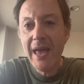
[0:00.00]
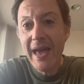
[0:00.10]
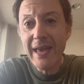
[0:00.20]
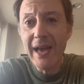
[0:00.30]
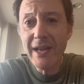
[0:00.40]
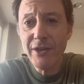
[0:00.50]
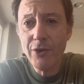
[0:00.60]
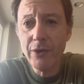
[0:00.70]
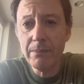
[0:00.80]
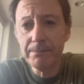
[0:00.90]
Hey, how you
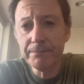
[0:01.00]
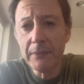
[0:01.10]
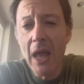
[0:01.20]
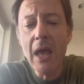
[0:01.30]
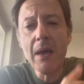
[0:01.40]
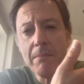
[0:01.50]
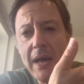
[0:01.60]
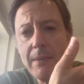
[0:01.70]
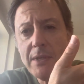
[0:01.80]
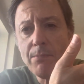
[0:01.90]
doing? My
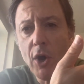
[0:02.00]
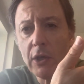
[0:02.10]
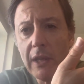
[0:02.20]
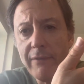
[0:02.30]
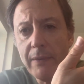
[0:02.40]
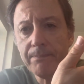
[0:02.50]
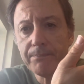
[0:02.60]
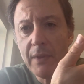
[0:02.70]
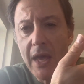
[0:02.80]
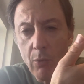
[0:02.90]
name is Mark Levitt,
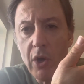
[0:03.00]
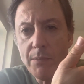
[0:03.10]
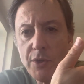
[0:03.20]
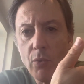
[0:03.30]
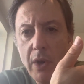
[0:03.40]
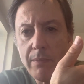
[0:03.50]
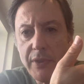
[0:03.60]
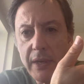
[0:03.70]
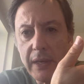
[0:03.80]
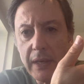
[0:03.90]
and welcome to What I'm
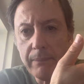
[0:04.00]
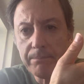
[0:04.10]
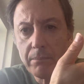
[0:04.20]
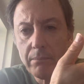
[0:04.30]
Thinking.